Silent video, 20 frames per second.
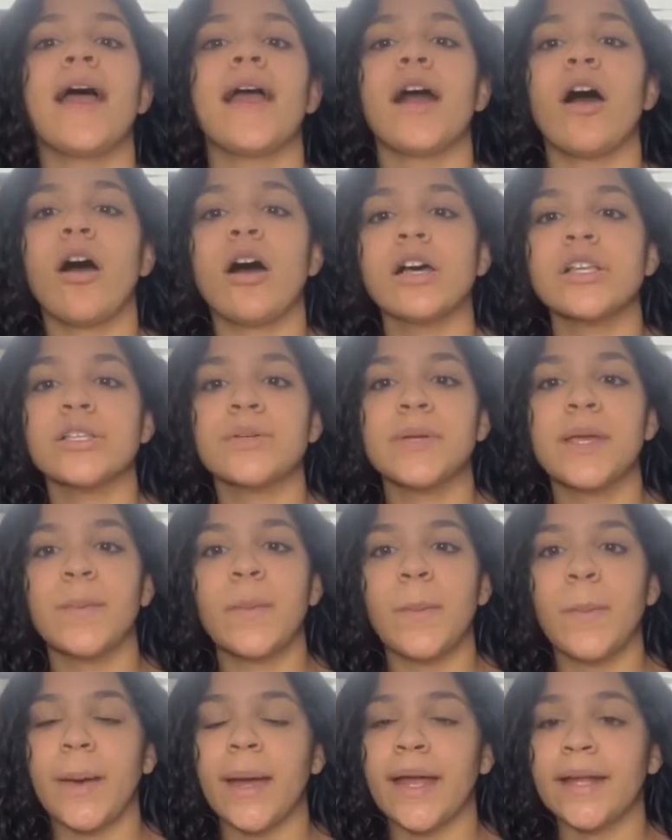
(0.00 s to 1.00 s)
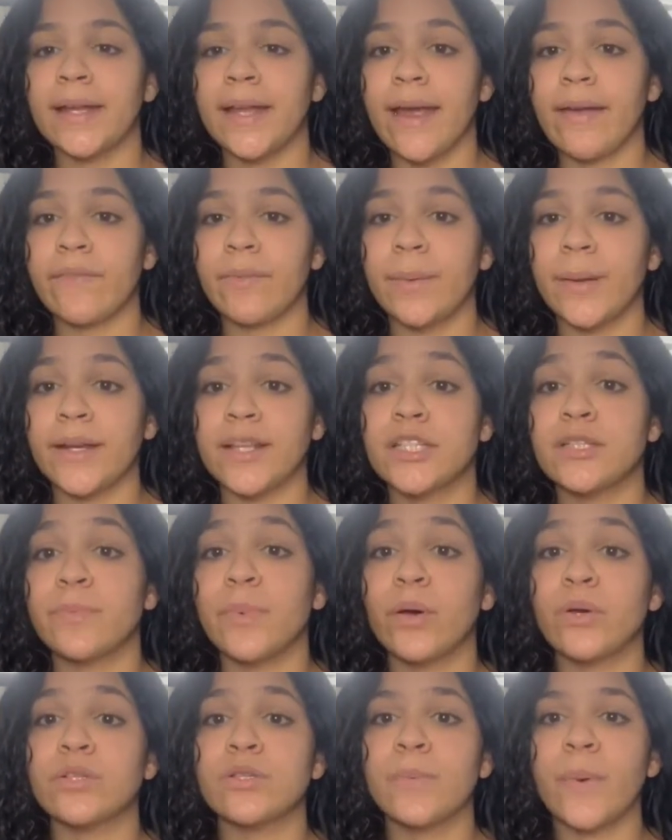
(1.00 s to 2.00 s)
also keep in mind, everybody's
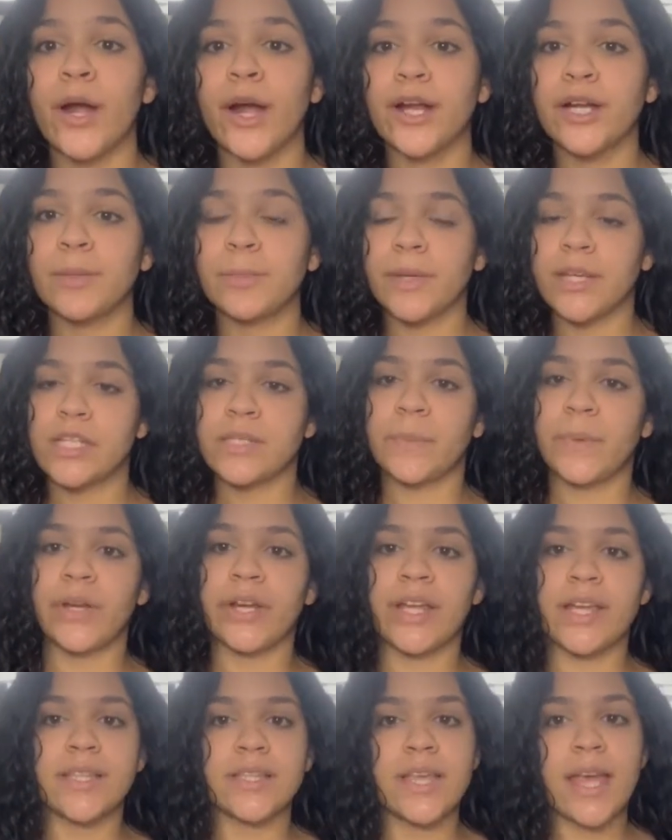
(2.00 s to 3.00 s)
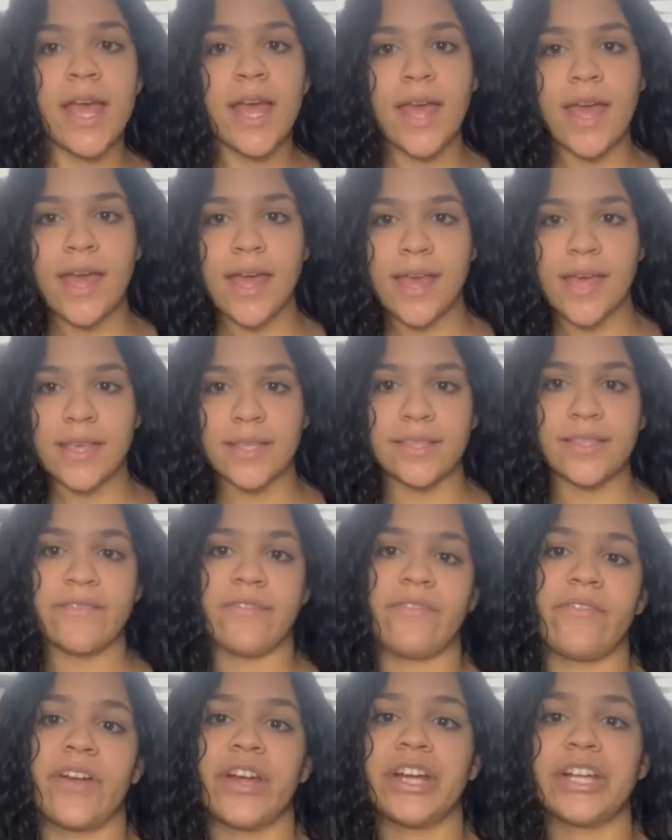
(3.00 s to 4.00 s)
postpartum experience is
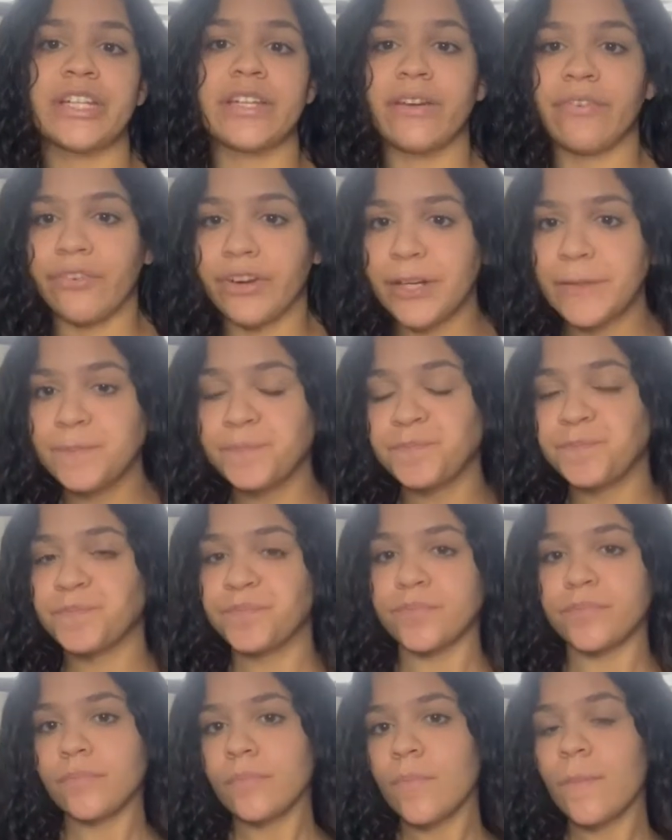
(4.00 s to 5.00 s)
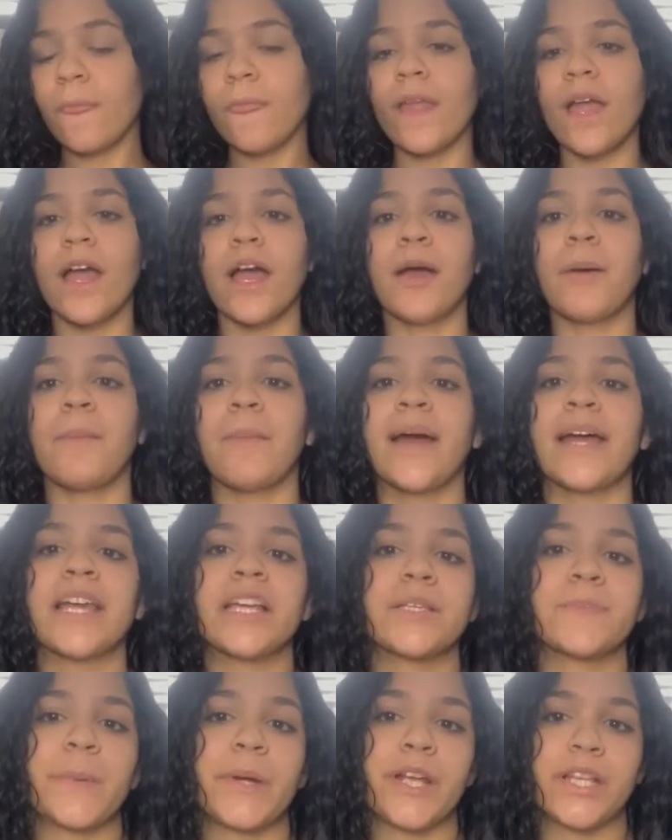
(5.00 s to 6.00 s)
very different. Um, my
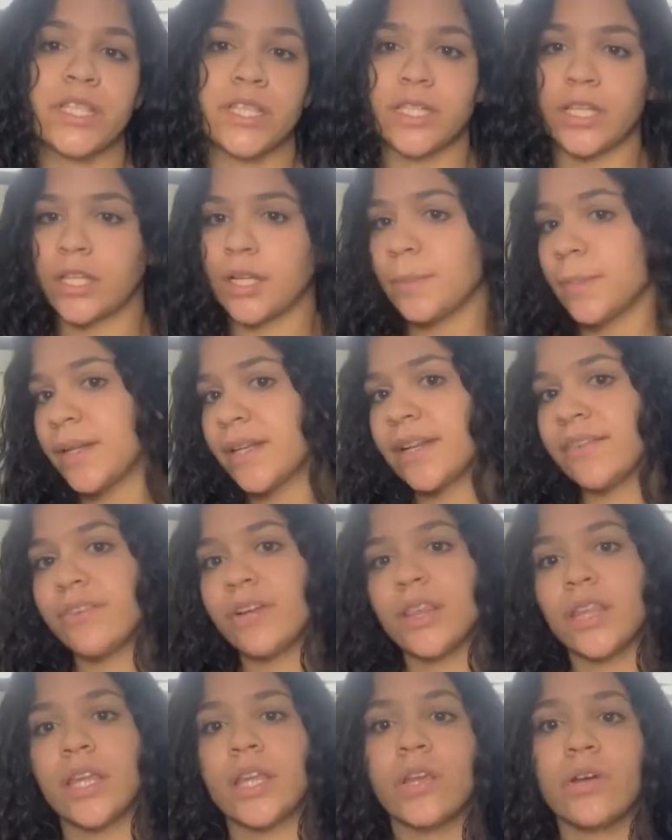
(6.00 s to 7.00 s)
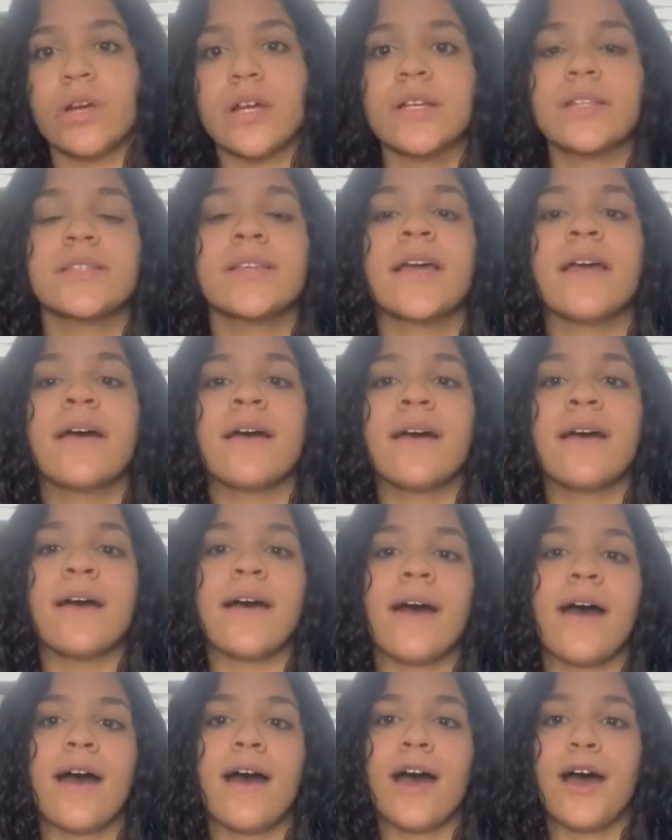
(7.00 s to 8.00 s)
experience is gonna be different than yours,
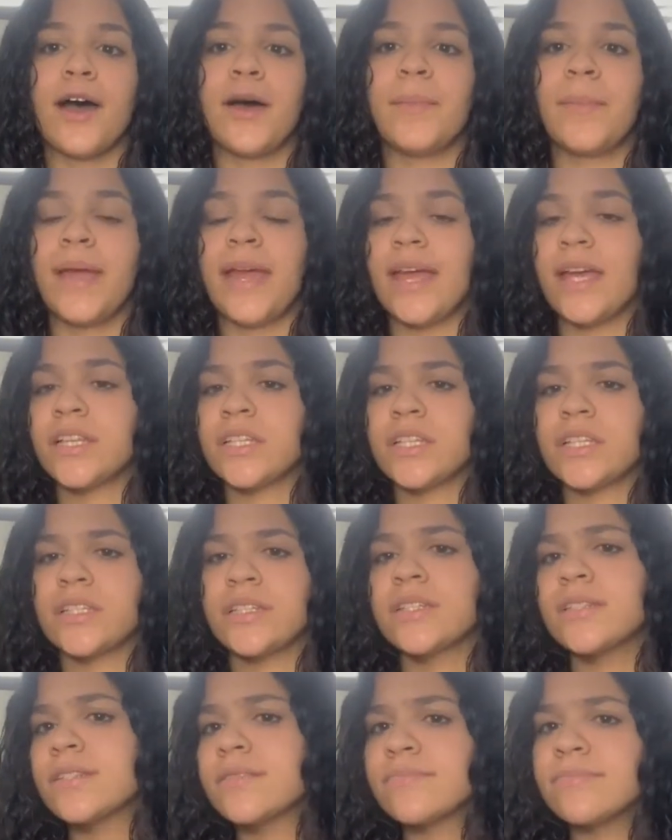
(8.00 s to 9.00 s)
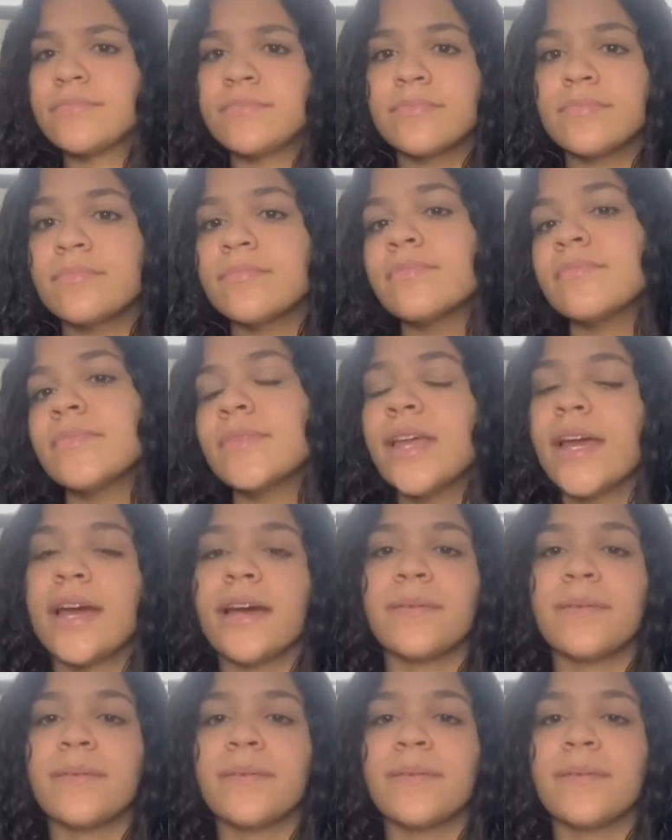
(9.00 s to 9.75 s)
um, and just, yeah.